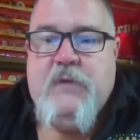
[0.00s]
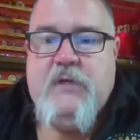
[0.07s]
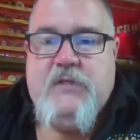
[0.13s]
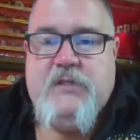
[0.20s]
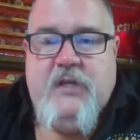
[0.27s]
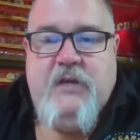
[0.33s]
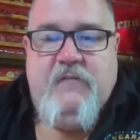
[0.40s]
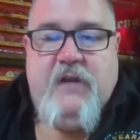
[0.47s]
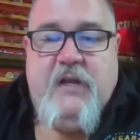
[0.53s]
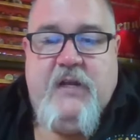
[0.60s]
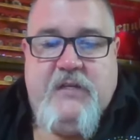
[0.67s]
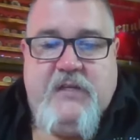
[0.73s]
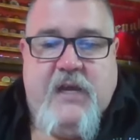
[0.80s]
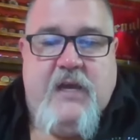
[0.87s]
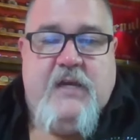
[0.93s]
Stephen
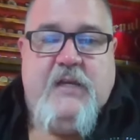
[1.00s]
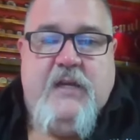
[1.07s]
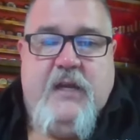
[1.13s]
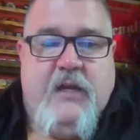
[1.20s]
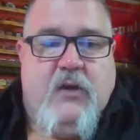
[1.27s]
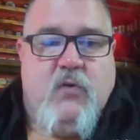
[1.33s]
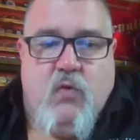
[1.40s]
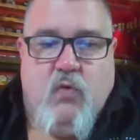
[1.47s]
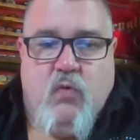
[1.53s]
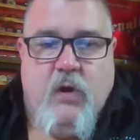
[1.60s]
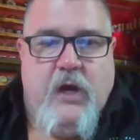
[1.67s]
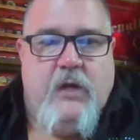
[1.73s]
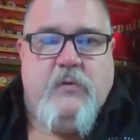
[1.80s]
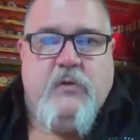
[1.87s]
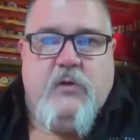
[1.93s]
has had an
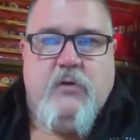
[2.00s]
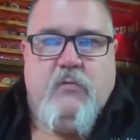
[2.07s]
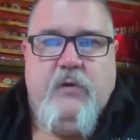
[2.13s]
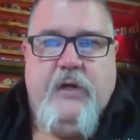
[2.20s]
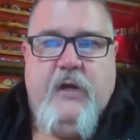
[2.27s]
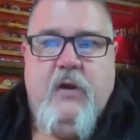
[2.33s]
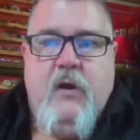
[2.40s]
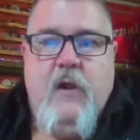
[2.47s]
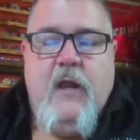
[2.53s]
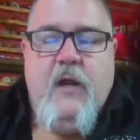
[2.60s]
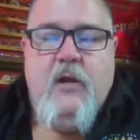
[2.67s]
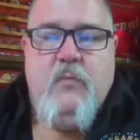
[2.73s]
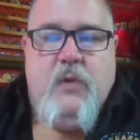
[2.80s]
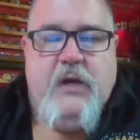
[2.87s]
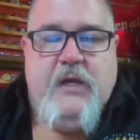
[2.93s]
incredible career,
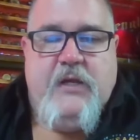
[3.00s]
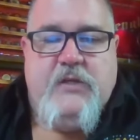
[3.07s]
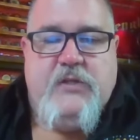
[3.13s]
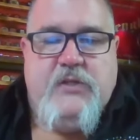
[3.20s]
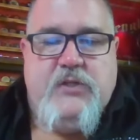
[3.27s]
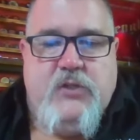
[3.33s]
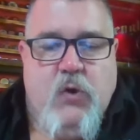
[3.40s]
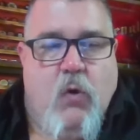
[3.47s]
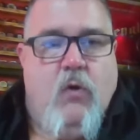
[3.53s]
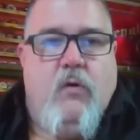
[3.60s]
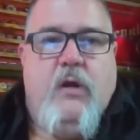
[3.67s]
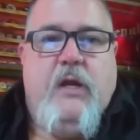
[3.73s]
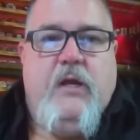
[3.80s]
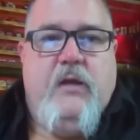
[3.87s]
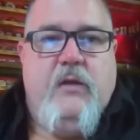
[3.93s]
but his
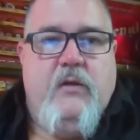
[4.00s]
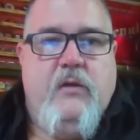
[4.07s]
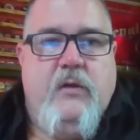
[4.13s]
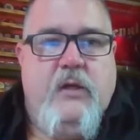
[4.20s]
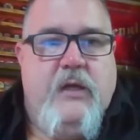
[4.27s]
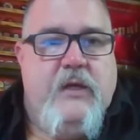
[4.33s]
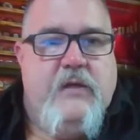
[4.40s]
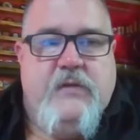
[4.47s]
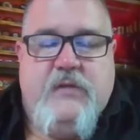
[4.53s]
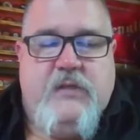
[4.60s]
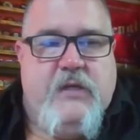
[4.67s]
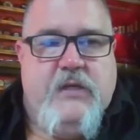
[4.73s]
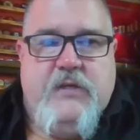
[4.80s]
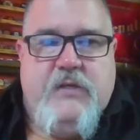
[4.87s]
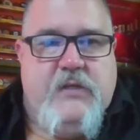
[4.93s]
story is
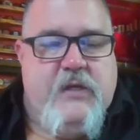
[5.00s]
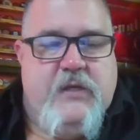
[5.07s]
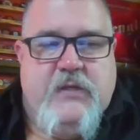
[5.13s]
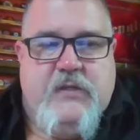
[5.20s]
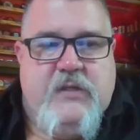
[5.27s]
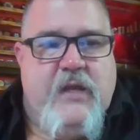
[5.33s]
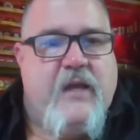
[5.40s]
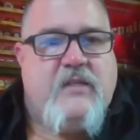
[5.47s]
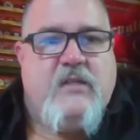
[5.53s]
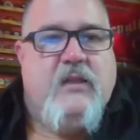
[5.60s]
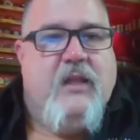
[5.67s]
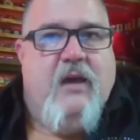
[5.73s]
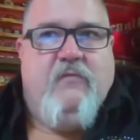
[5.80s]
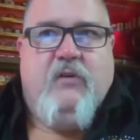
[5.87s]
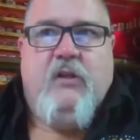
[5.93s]
is is next
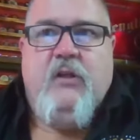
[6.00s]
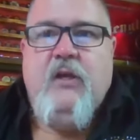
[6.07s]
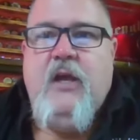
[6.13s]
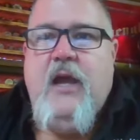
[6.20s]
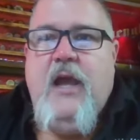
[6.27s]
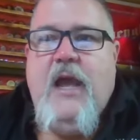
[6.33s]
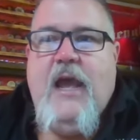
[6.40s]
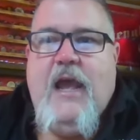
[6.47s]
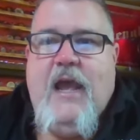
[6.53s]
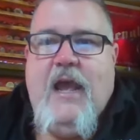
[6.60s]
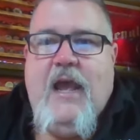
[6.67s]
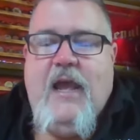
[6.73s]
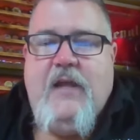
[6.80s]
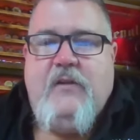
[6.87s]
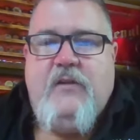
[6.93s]
level.
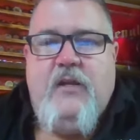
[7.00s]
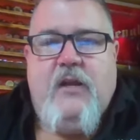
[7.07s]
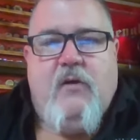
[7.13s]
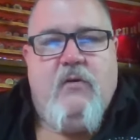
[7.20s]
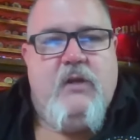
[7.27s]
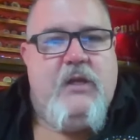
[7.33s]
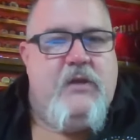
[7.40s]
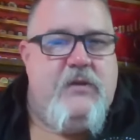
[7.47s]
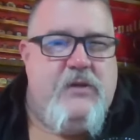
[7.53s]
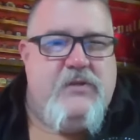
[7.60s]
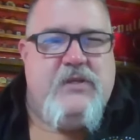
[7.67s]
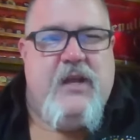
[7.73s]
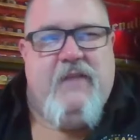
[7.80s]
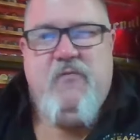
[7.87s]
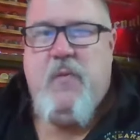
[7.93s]
And you know, you, you
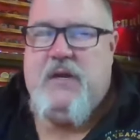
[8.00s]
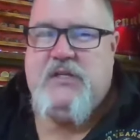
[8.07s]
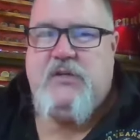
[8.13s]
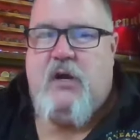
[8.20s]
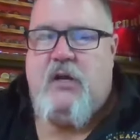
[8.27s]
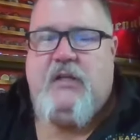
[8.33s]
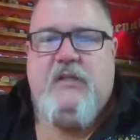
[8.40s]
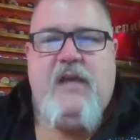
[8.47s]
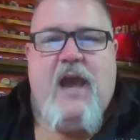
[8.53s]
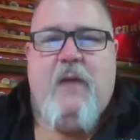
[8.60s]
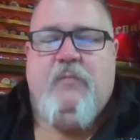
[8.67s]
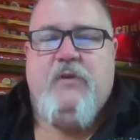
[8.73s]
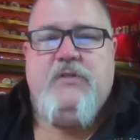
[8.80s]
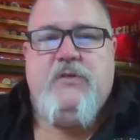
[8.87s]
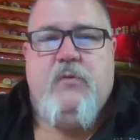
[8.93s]
say everybody's on
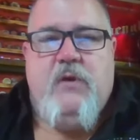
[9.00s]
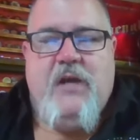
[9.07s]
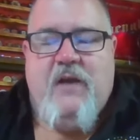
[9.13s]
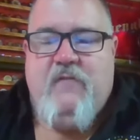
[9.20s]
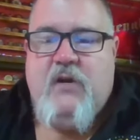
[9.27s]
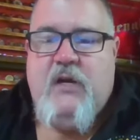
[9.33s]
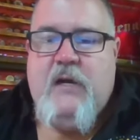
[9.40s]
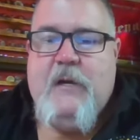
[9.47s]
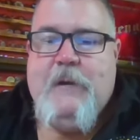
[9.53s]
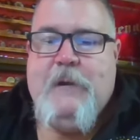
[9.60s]
tablets or whatever